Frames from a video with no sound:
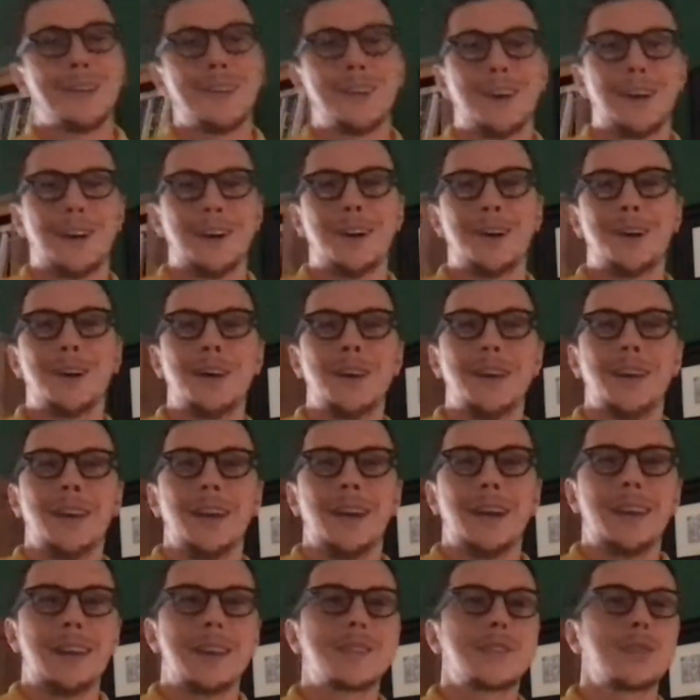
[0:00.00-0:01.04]

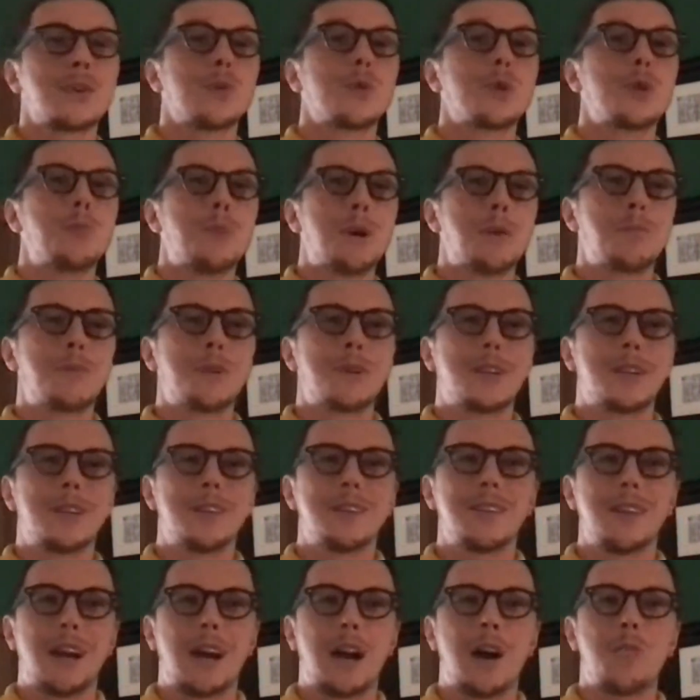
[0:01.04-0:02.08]
And I still remember that
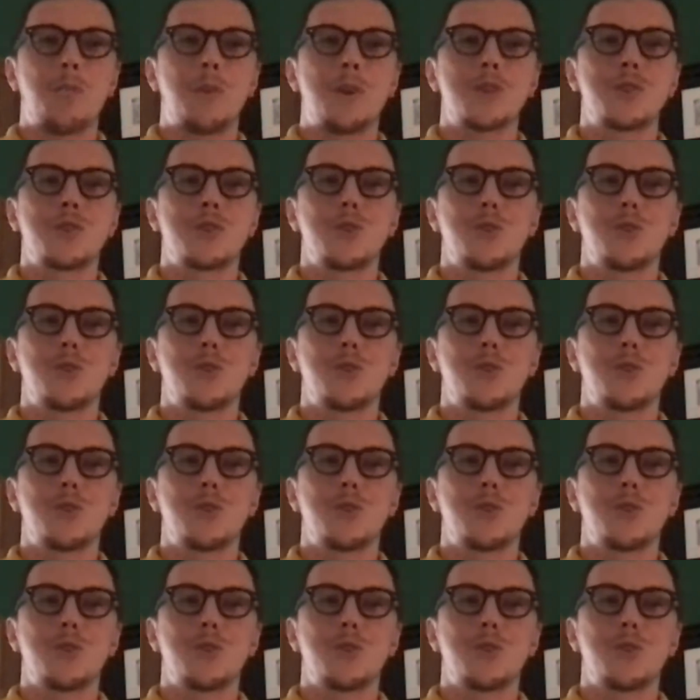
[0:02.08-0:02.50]
how much